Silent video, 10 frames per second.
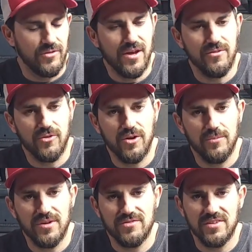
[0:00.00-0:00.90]
you've never grown
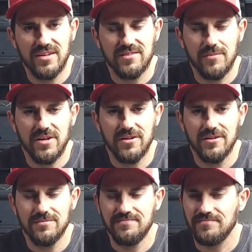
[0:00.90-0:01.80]
a beefsteak
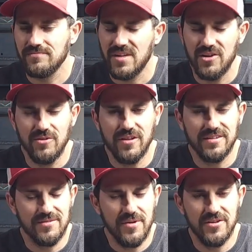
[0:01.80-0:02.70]
tomato and you
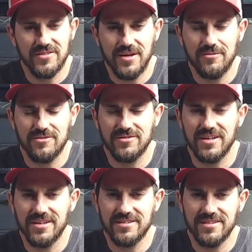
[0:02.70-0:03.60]
like tomato sandwiches,
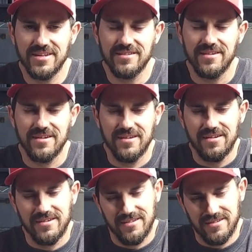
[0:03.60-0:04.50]
like I said,
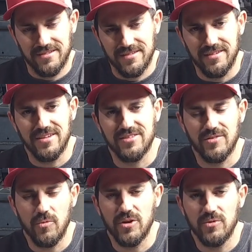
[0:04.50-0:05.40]
this
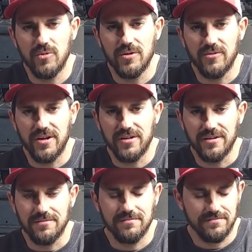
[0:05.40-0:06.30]
is the one you want right here.